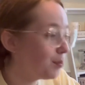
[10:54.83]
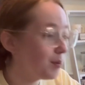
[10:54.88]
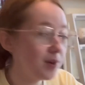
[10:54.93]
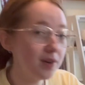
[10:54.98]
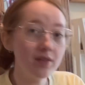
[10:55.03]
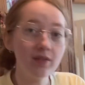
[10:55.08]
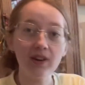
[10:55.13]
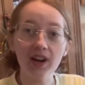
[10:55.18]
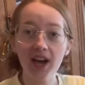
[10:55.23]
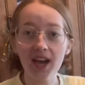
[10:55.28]

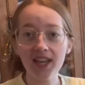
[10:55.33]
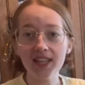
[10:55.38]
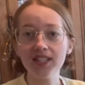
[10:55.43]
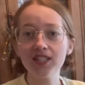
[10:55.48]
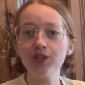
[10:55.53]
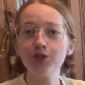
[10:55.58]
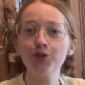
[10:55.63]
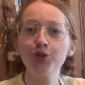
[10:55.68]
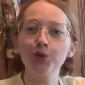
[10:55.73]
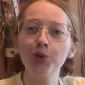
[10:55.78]
you guys
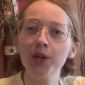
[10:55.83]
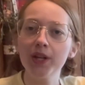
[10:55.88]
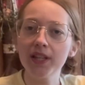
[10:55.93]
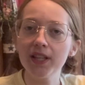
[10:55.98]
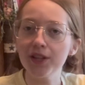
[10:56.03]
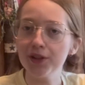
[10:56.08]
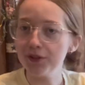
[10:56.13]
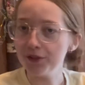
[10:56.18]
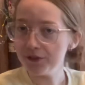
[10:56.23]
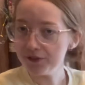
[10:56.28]
enjoyed the
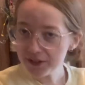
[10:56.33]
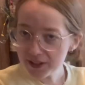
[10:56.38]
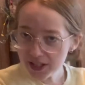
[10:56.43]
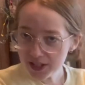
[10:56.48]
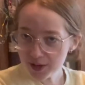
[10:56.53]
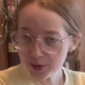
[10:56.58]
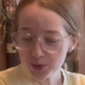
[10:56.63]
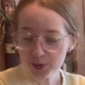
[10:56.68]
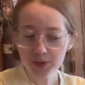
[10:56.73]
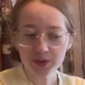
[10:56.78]
little
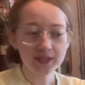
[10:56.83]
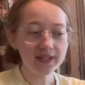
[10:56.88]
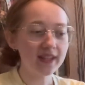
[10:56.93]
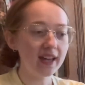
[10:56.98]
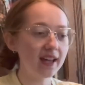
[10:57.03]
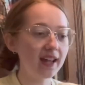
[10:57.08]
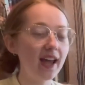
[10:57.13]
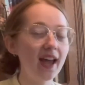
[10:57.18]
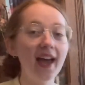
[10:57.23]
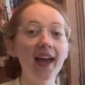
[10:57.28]
videos
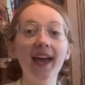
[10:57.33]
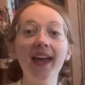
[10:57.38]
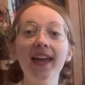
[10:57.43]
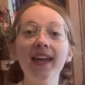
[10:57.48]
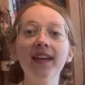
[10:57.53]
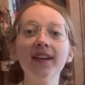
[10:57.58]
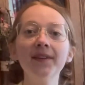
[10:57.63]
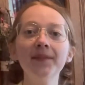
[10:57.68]
that I